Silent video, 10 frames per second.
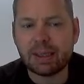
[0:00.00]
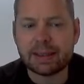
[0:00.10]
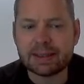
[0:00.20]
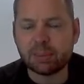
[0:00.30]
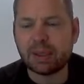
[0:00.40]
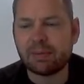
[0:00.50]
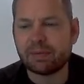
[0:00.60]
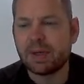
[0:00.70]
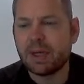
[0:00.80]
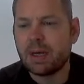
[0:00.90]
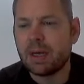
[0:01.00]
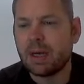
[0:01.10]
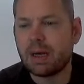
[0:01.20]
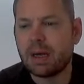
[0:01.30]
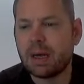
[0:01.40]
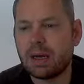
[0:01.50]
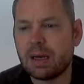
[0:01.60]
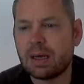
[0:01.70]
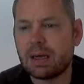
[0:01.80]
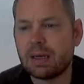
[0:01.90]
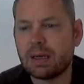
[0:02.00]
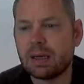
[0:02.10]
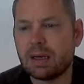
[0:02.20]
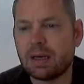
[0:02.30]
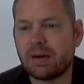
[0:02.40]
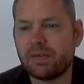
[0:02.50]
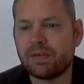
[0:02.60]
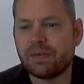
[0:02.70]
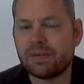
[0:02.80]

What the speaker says: a little bit of